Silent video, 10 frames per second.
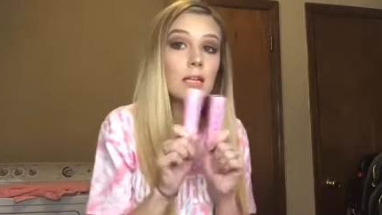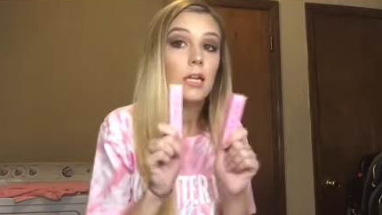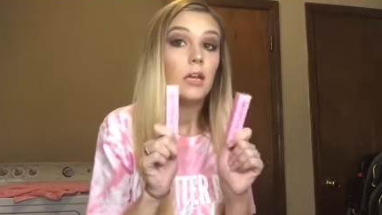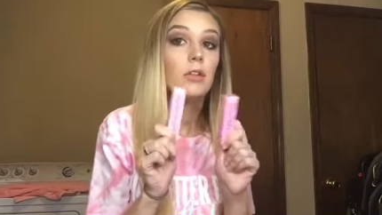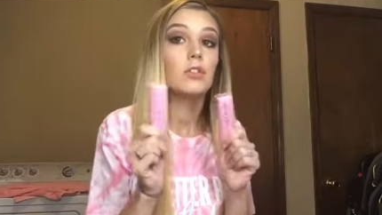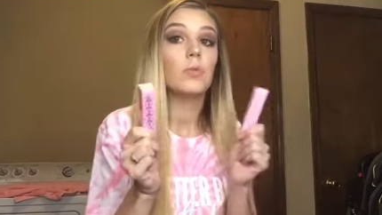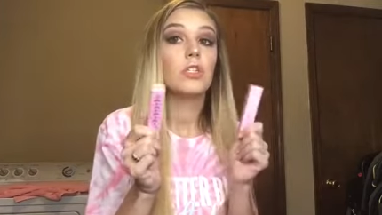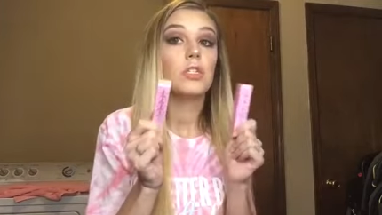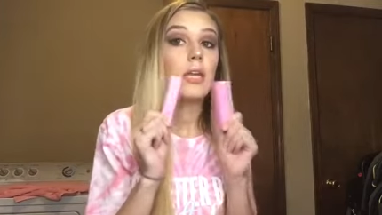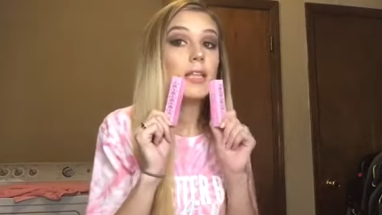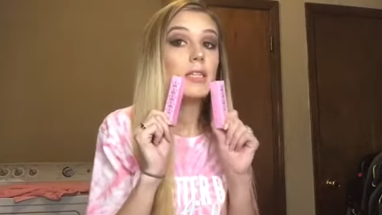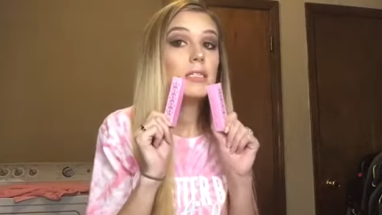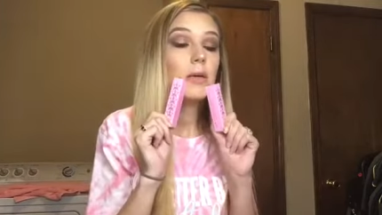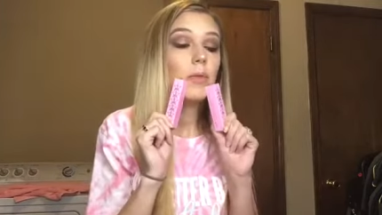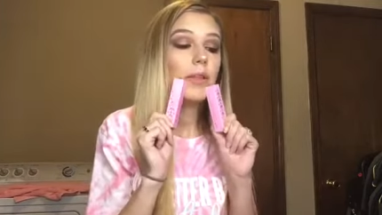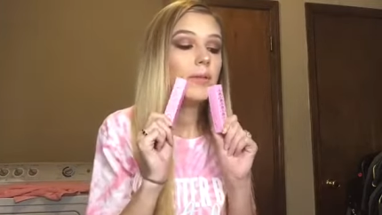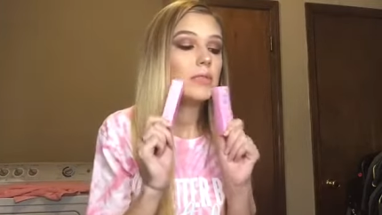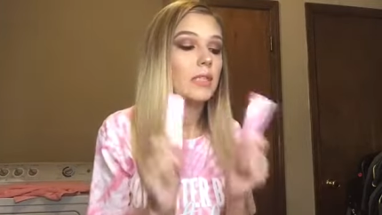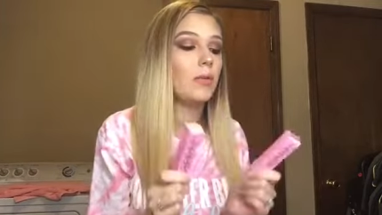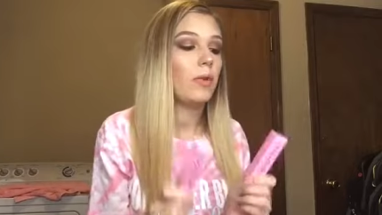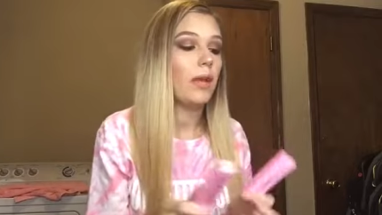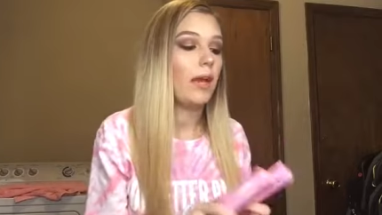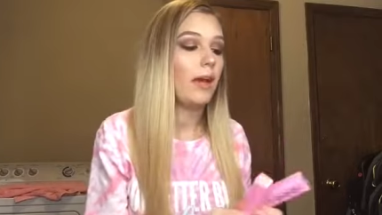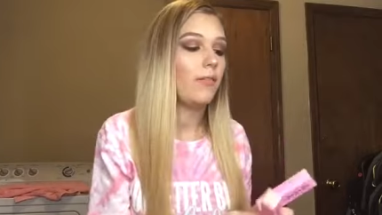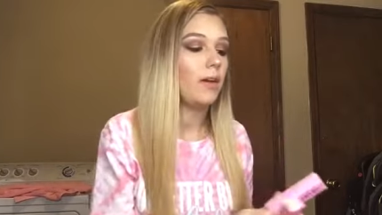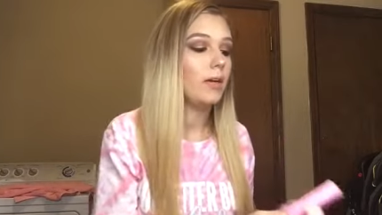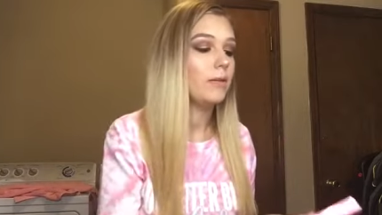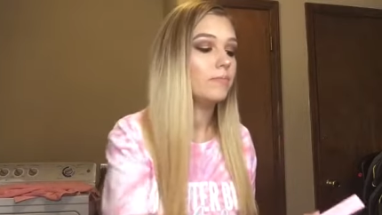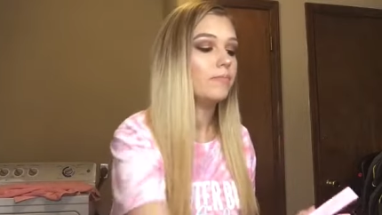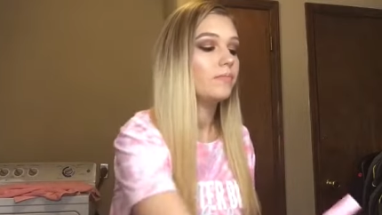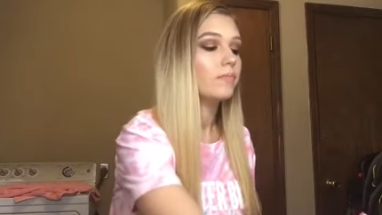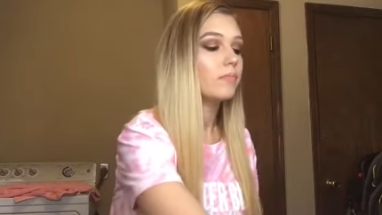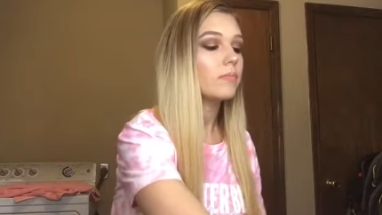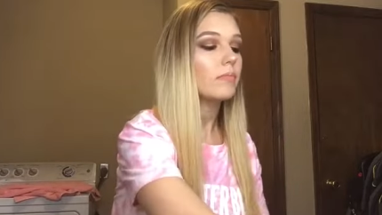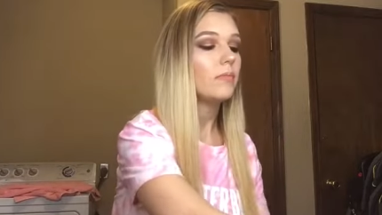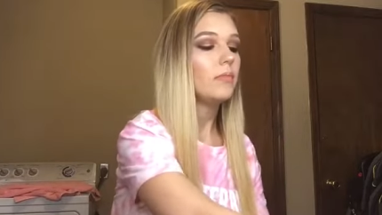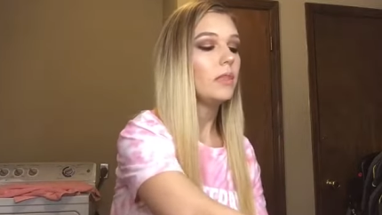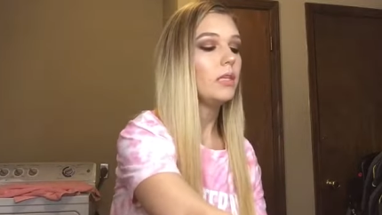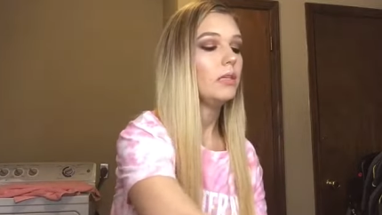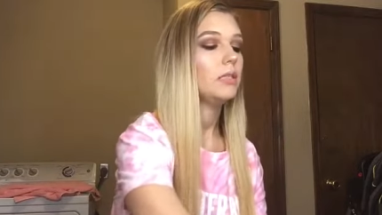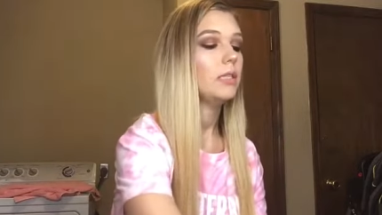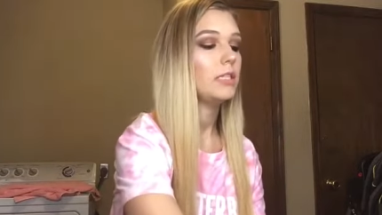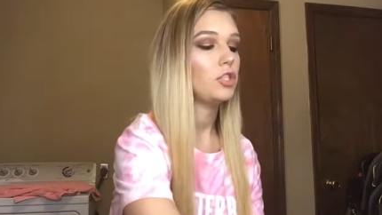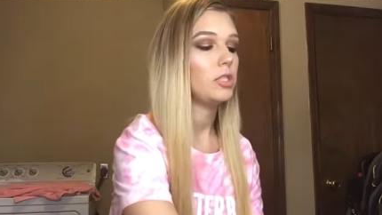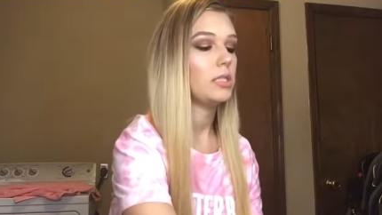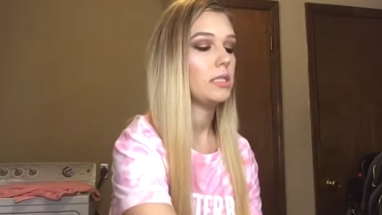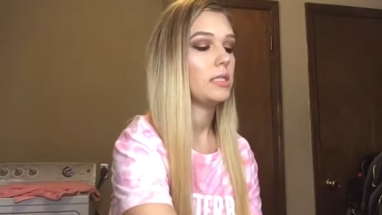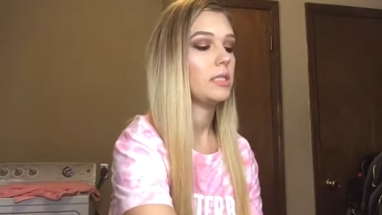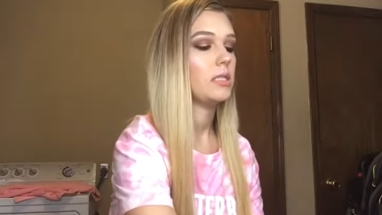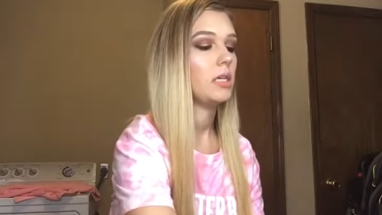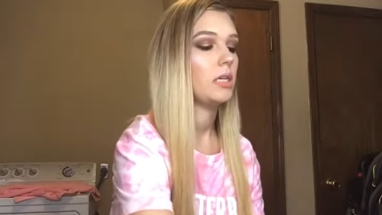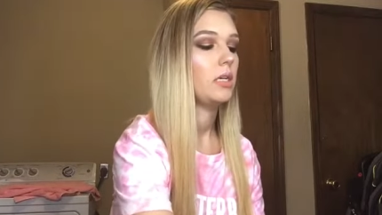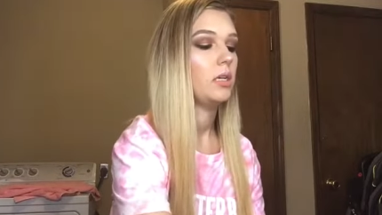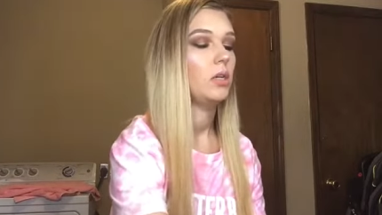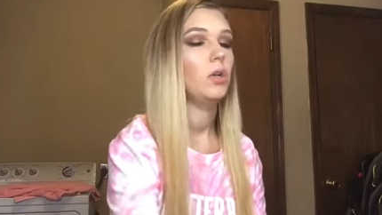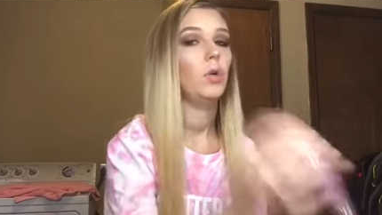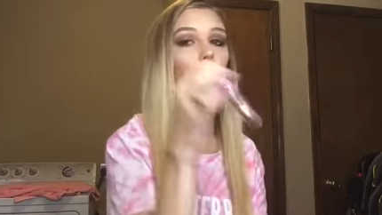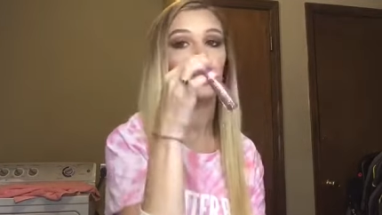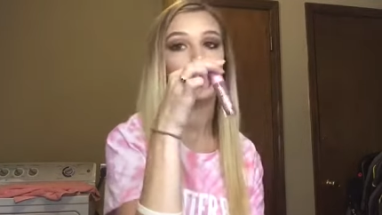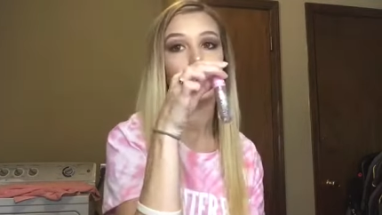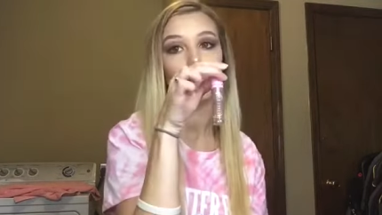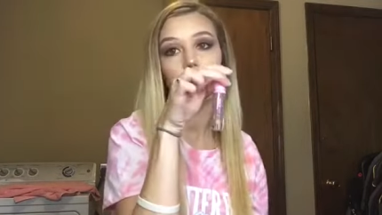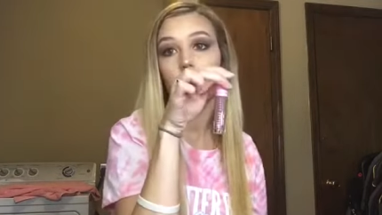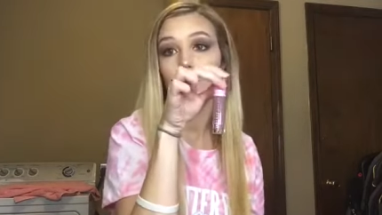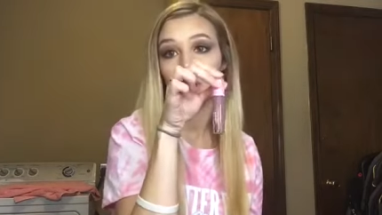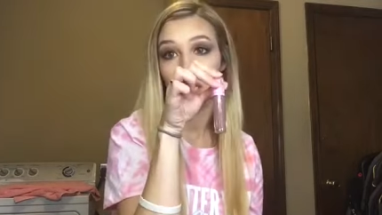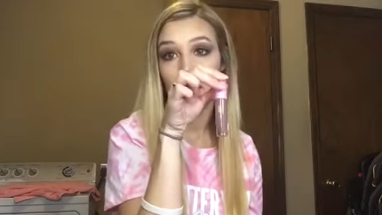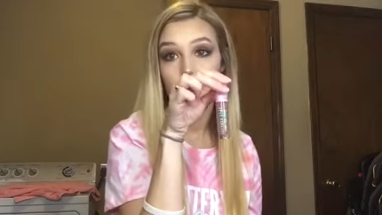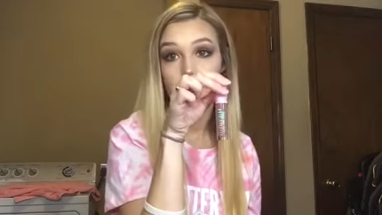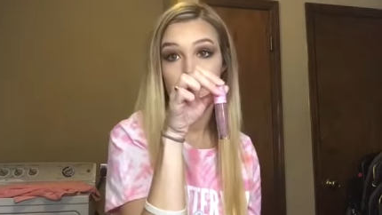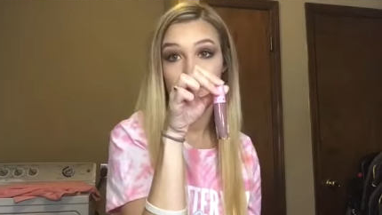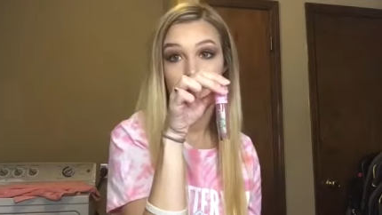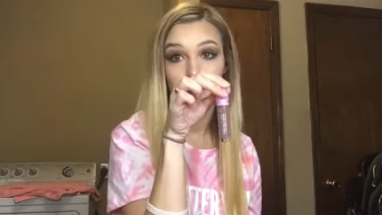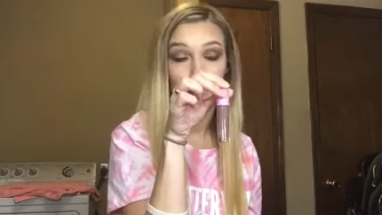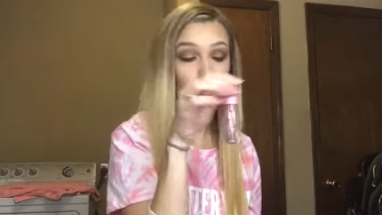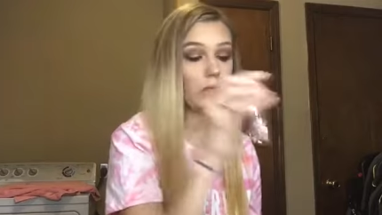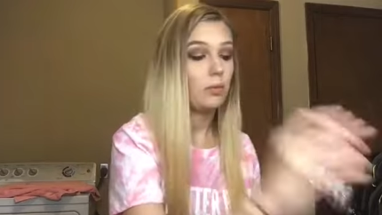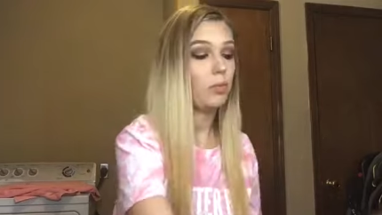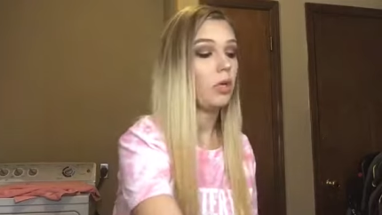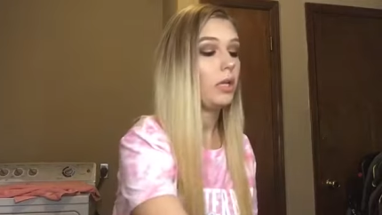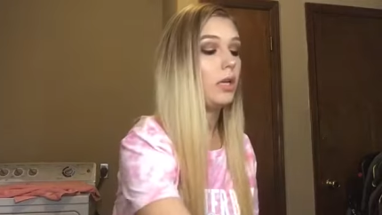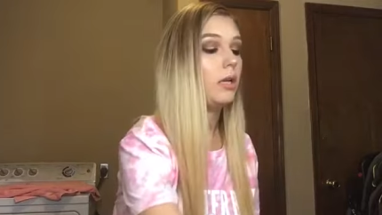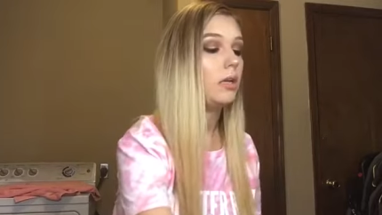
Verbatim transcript: colors, which Nathan is on my lips. And then we have um, Delicious, which is really pretty. Really pretty.